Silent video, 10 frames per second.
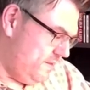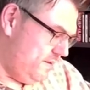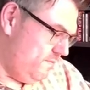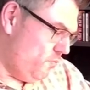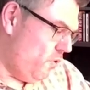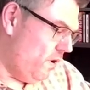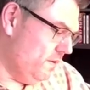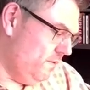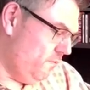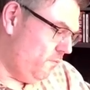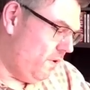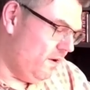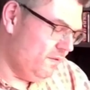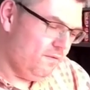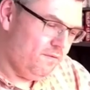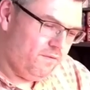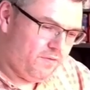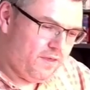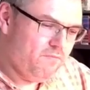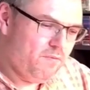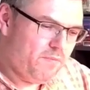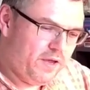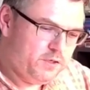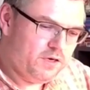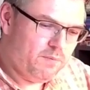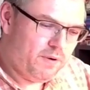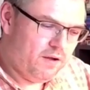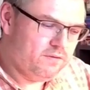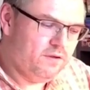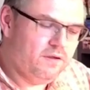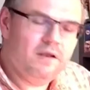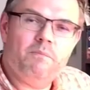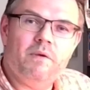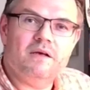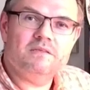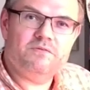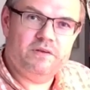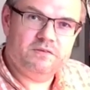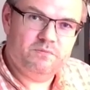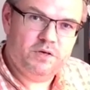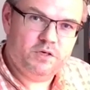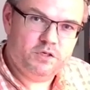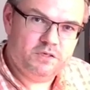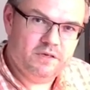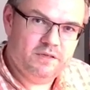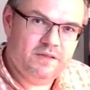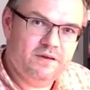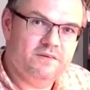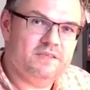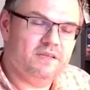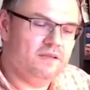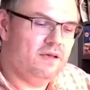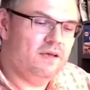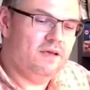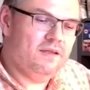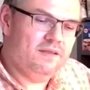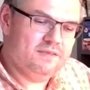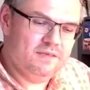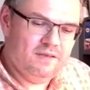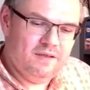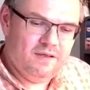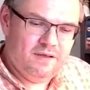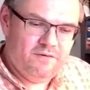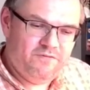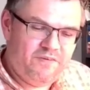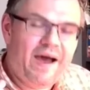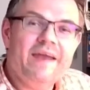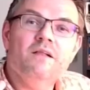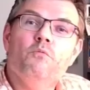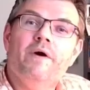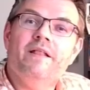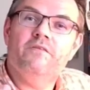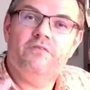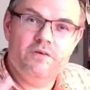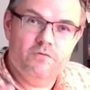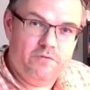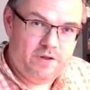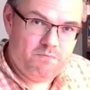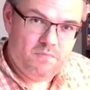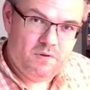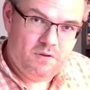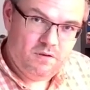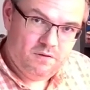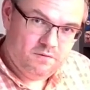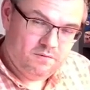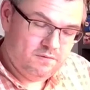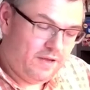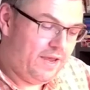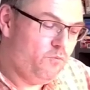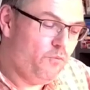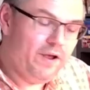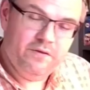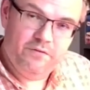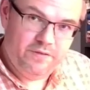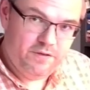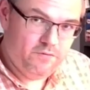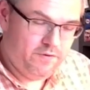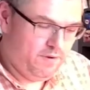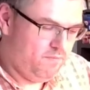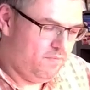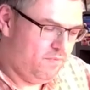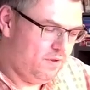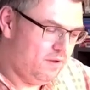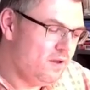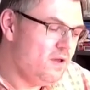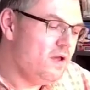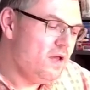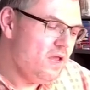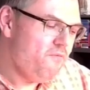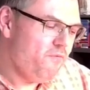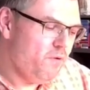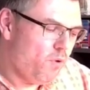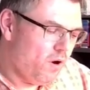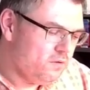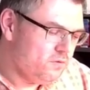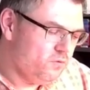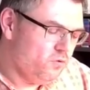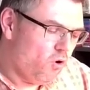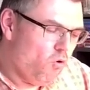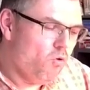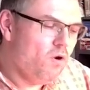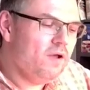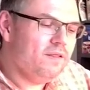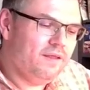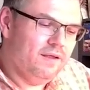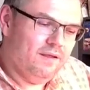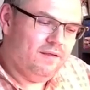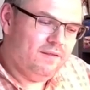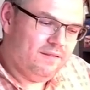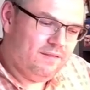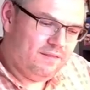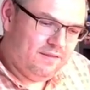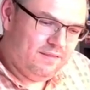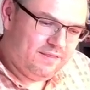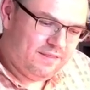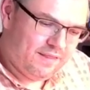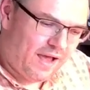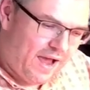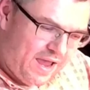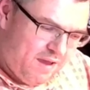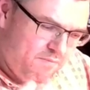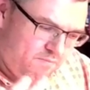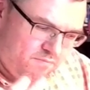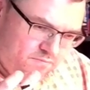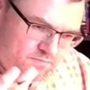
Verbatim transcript: one thing we mentioned about the Laplace transformation, there's an final value theorem, end value theorem. If we want to know the time